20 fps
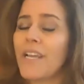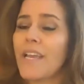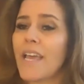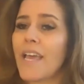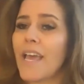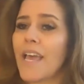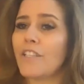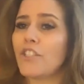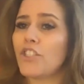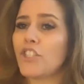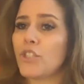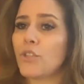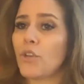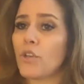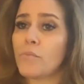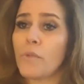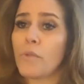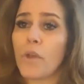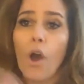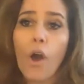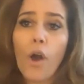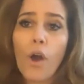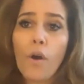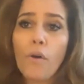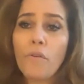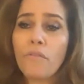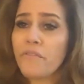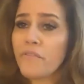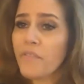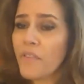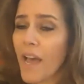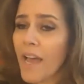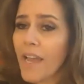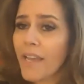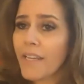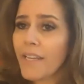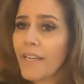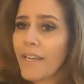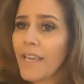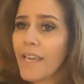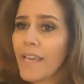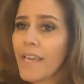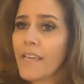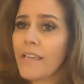and she told me, "Oh, finally,